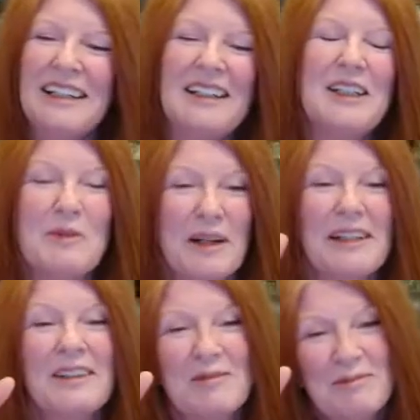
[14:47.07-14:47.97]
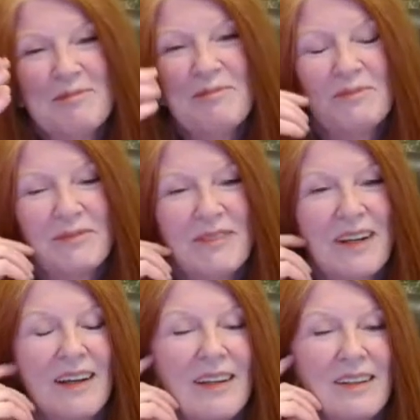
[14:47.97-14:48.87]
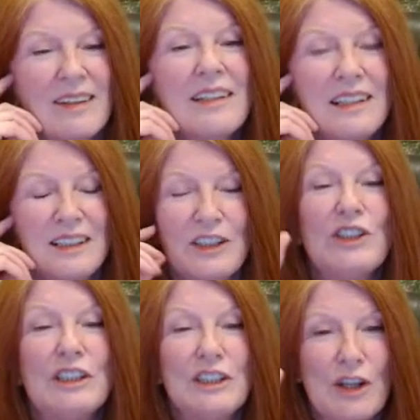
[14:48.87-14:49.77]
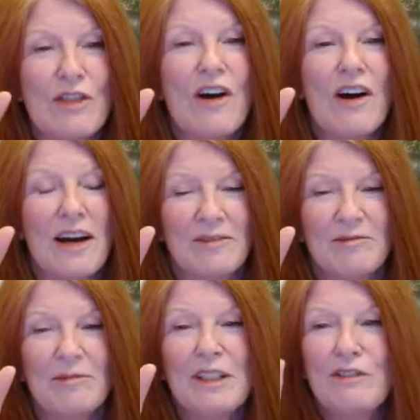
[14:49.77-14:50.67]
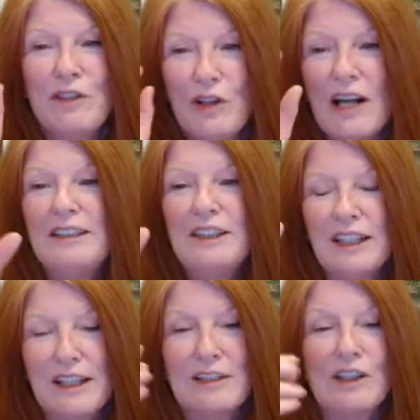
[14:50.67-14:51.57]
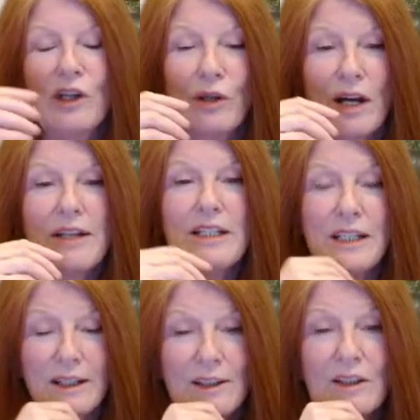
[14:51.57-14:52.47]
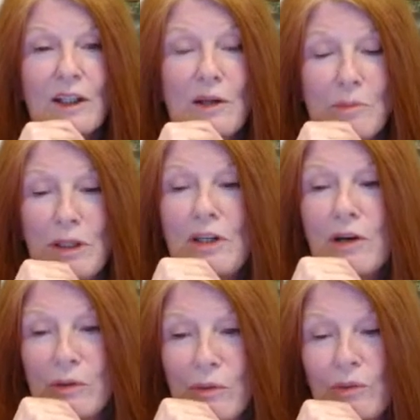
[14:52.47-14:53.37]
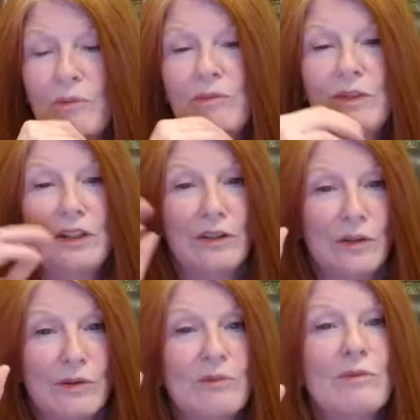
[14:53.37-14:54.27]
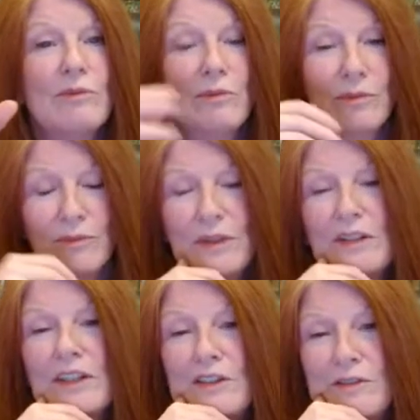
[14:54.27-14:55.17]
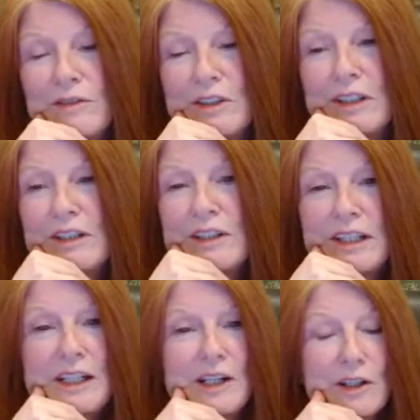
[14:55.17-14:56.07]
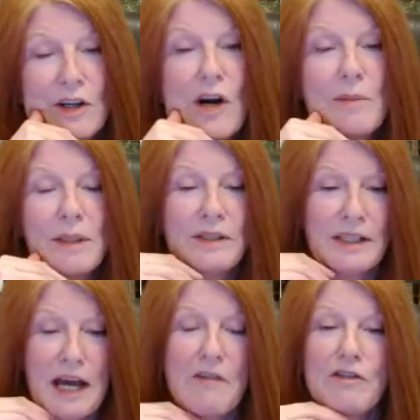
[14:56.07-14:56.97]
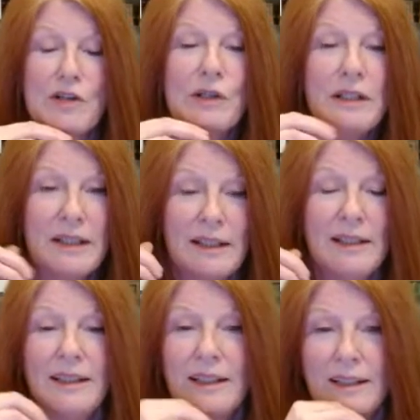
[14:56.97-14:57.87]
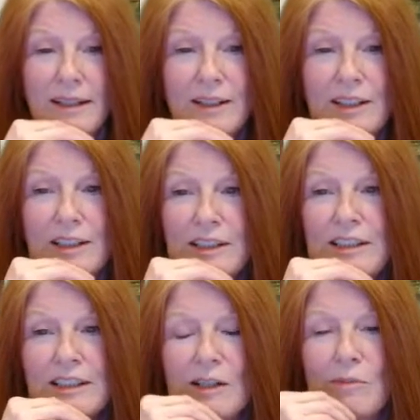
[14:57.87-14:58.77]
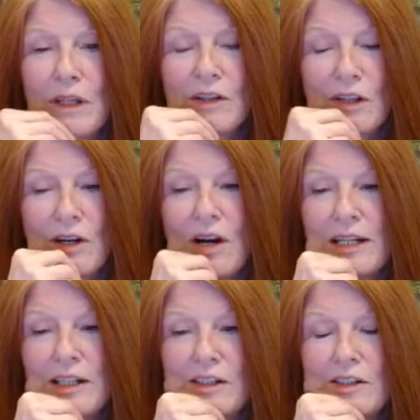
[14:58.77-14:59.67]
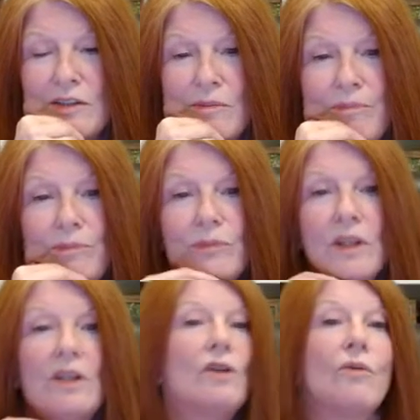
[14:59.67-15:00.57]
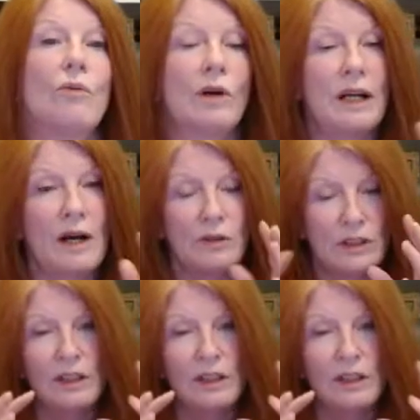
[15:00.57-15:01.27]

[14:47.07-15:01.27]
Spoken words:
Anyway, it's just a thought. If you guys think that's a good idea, let me know, you know, in the comments after. And it's something that I can, you know, work out